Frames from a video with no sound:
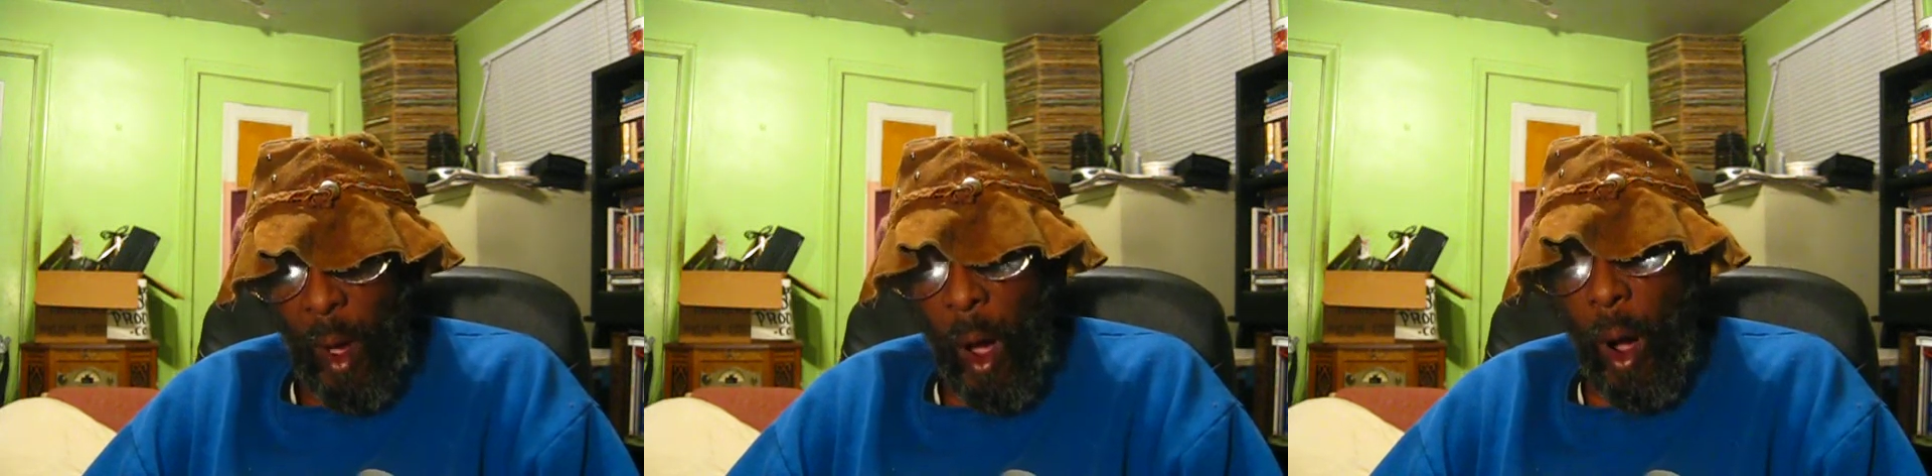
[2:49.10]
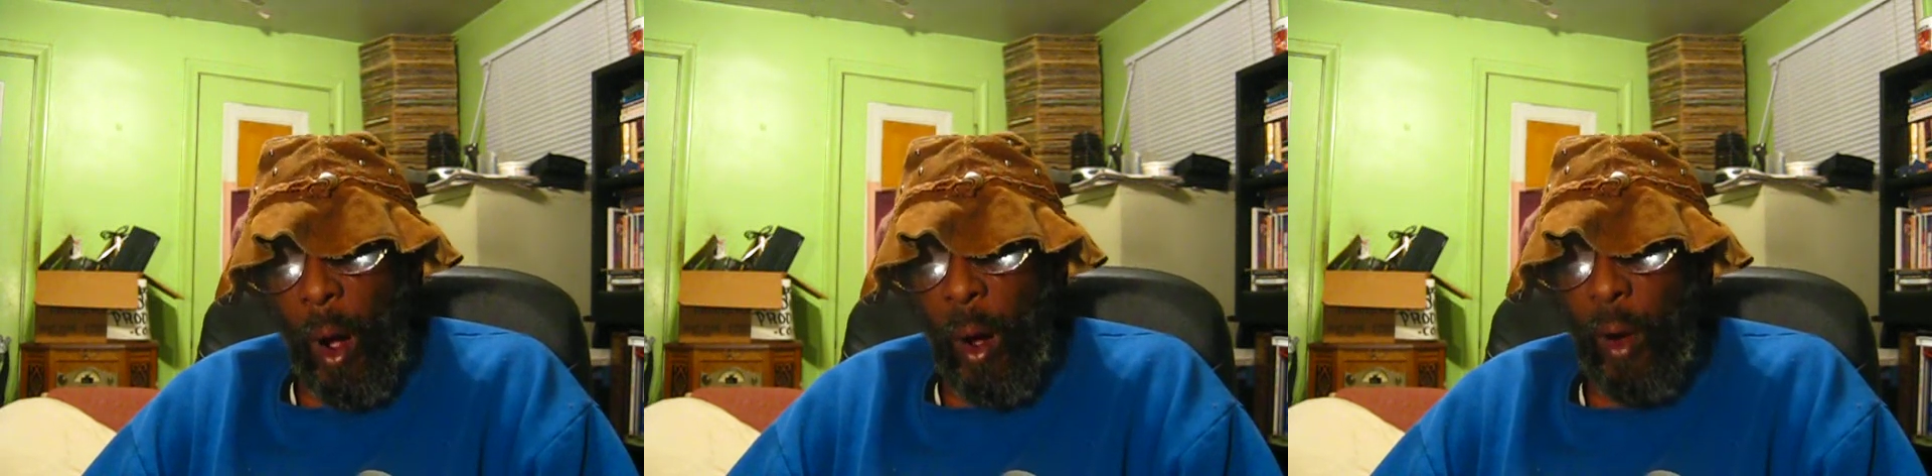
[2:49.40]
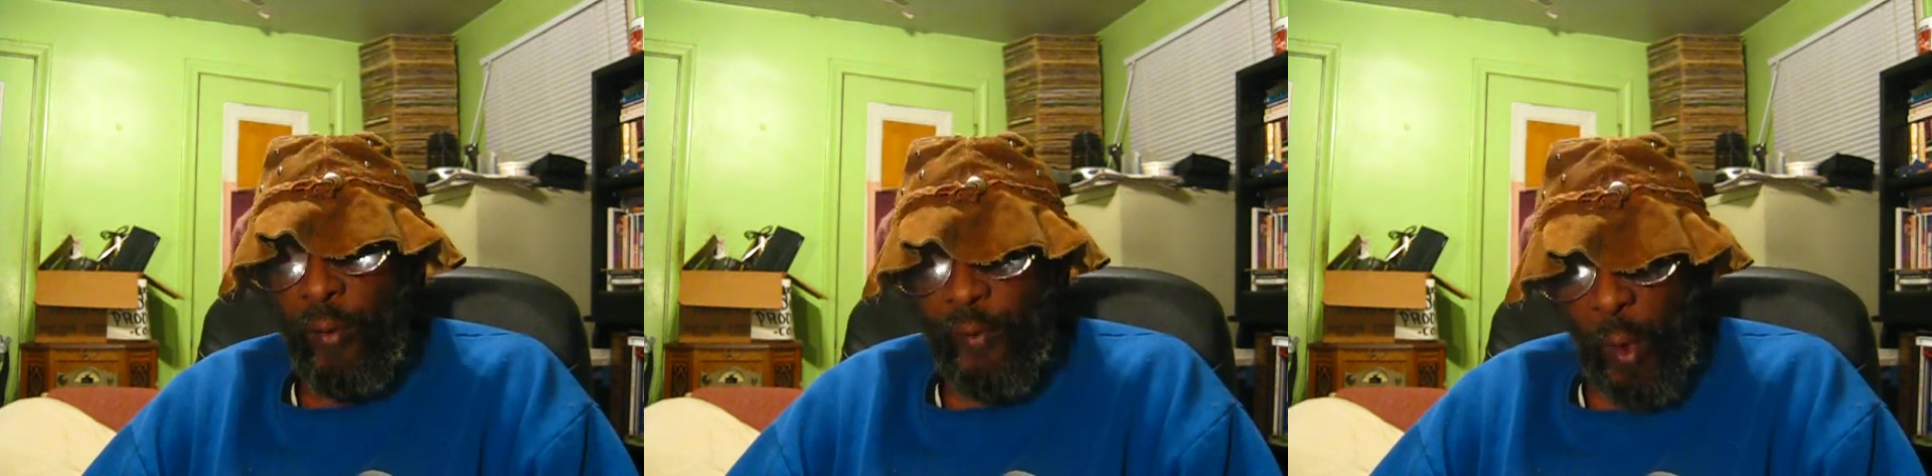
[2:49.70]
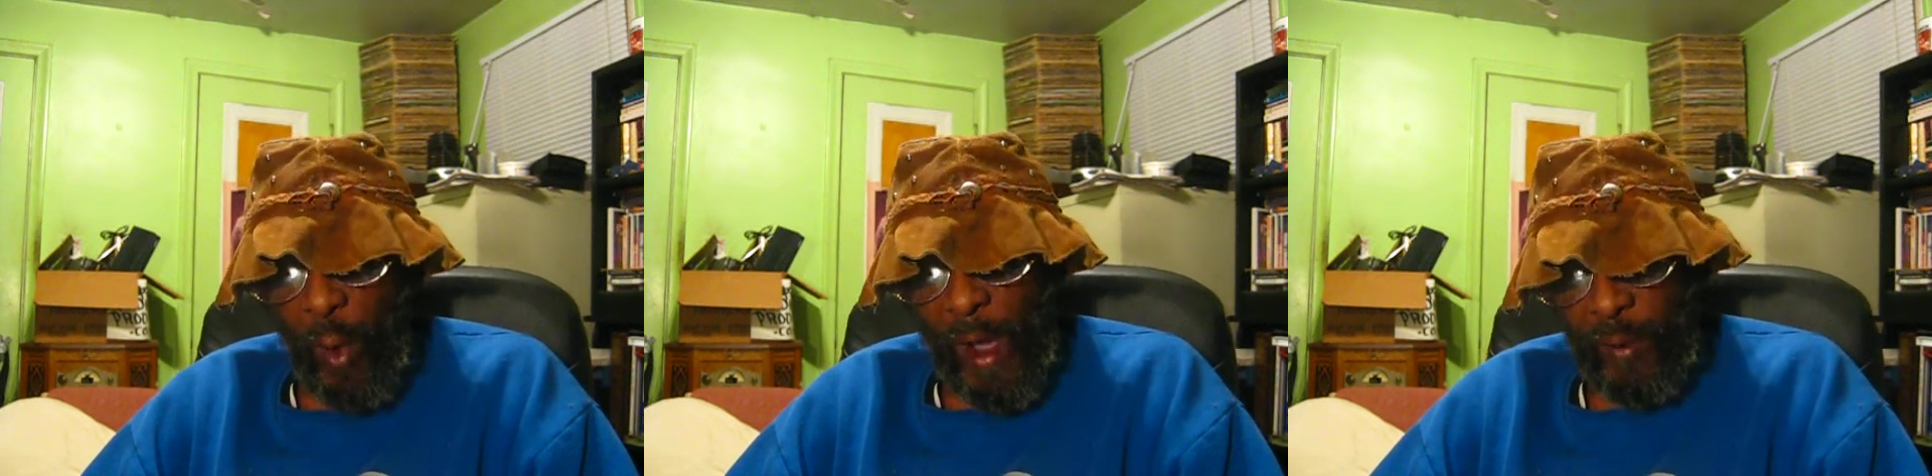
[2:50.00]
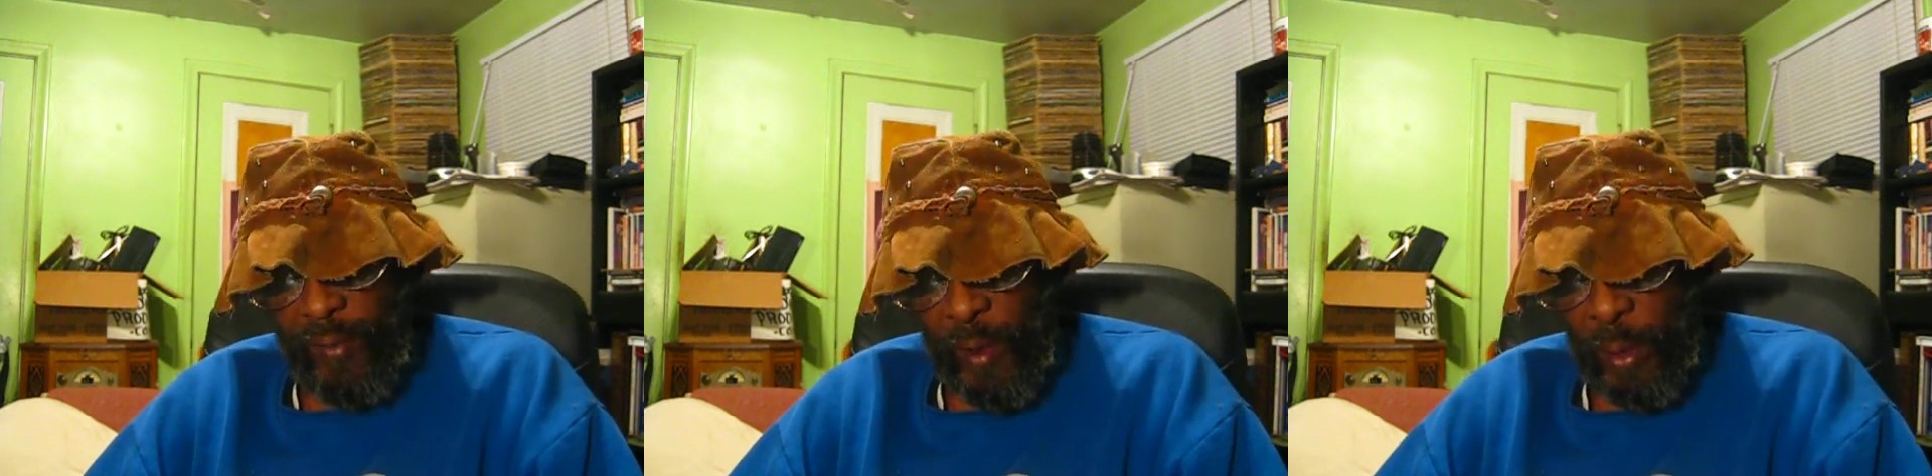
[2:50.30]
all for
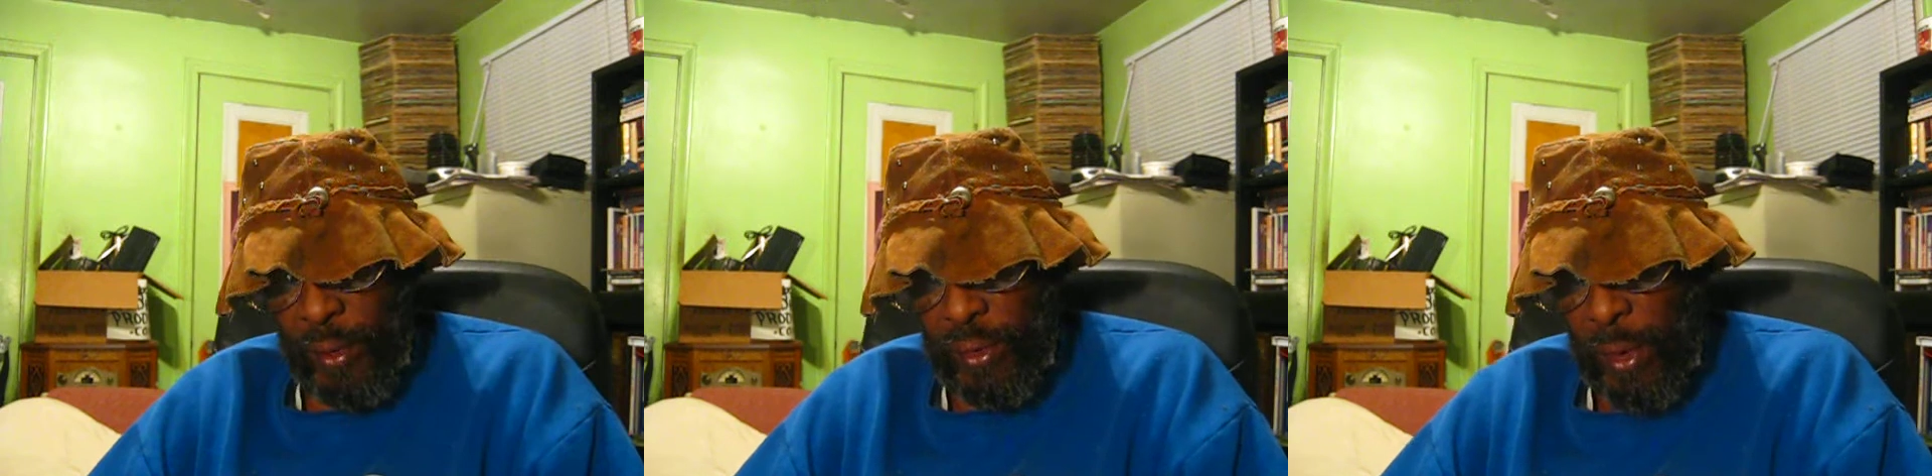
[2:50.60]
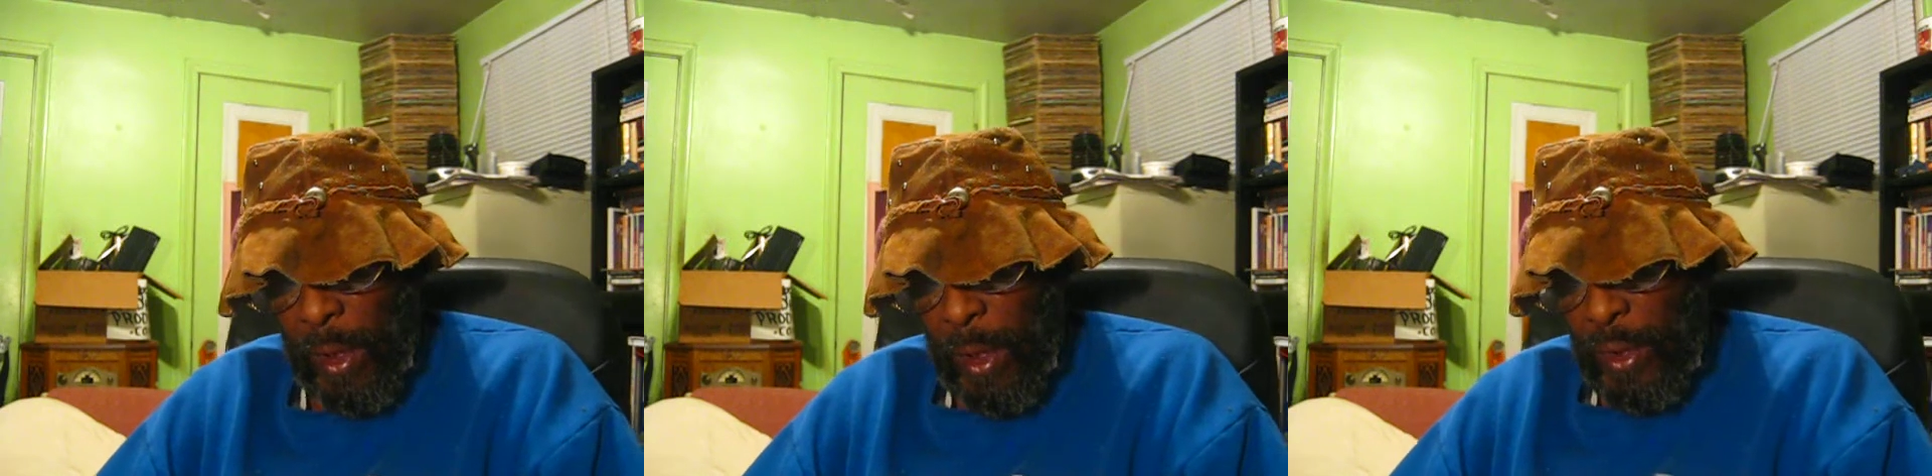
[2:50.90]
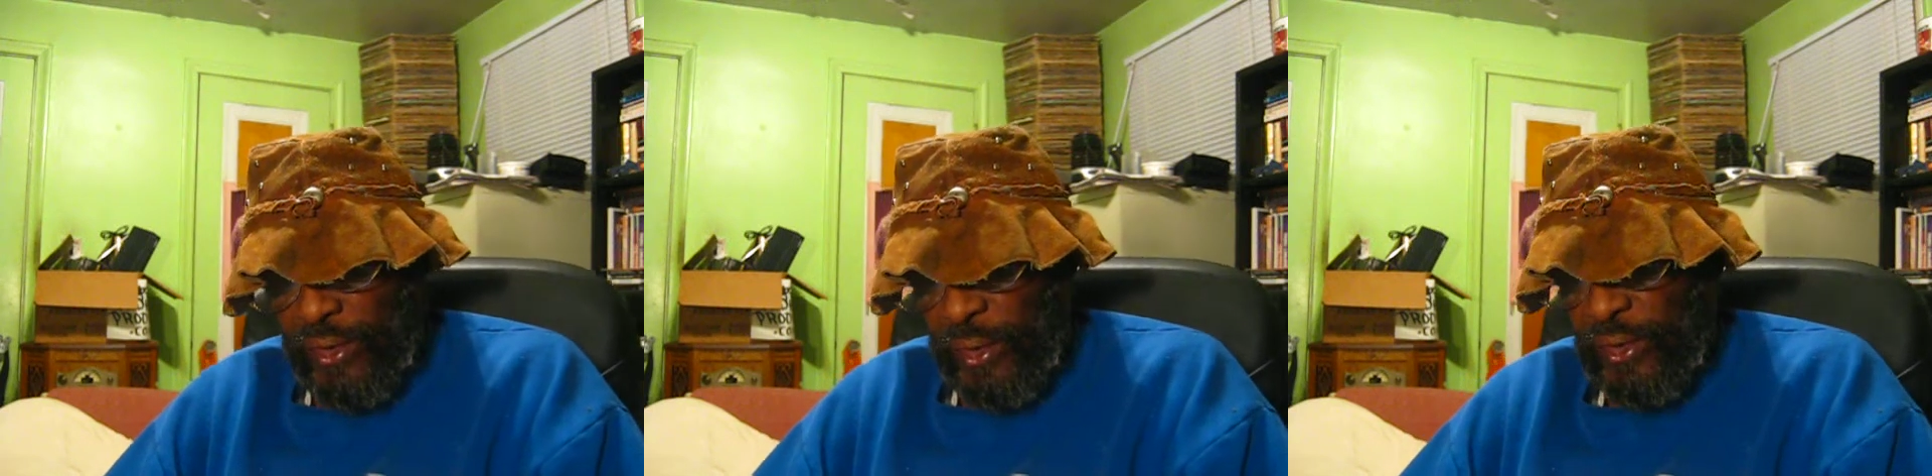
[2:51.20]
white folks. So you